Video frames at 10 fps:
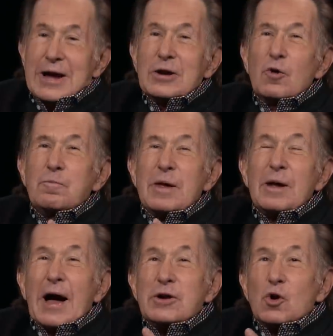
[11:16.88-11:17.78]
know,
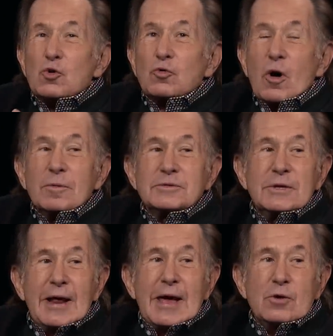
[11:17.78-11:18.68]
I know grown
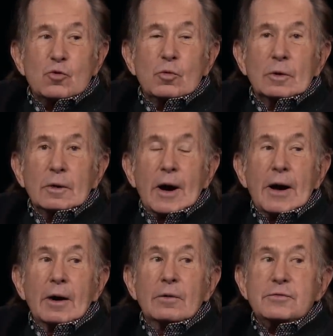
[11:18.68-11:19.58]
today who
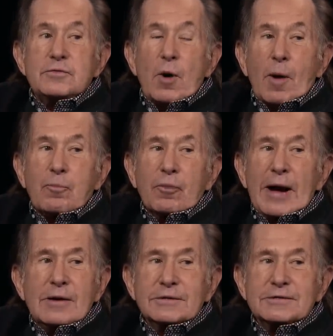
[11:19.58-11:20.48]
are
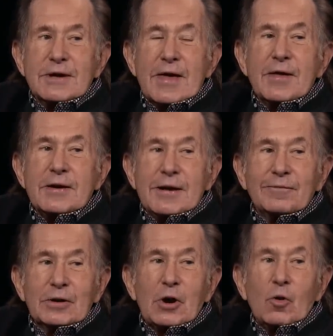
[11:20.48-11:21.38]
proud to say they
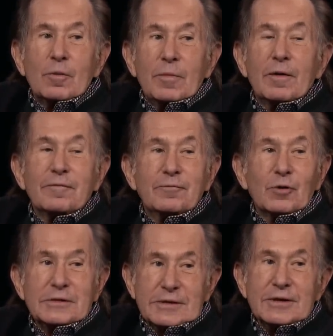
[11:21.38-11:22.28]
never go above
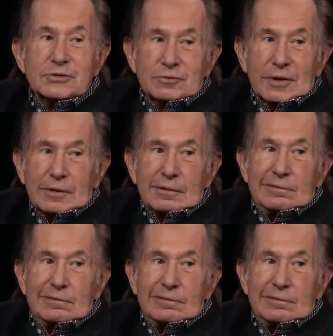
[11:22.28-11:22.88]
14th Street.